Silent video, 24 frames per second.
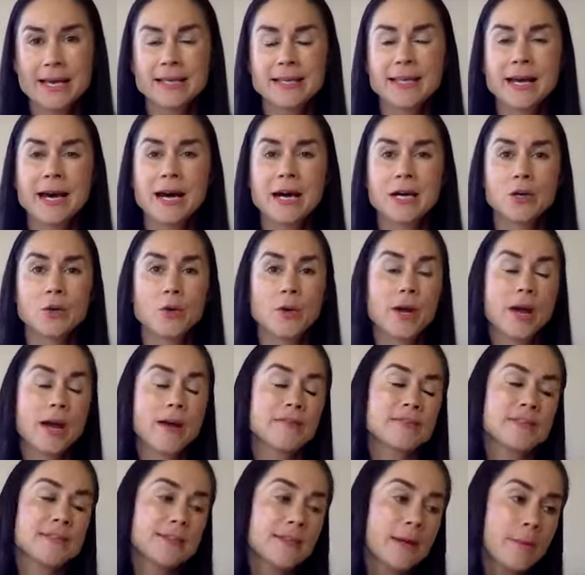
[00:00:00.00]
like that or you
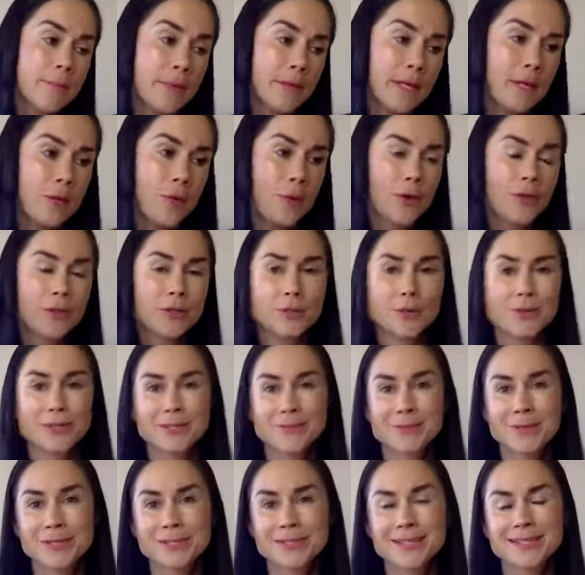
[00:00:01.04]
have somebody going through
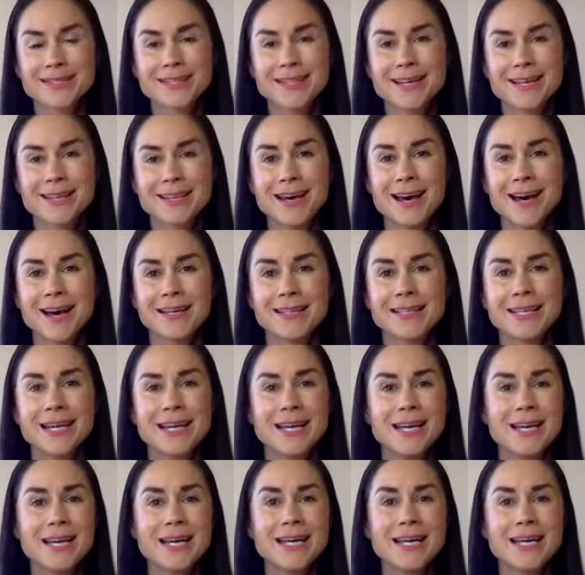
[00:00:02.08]
experiences like that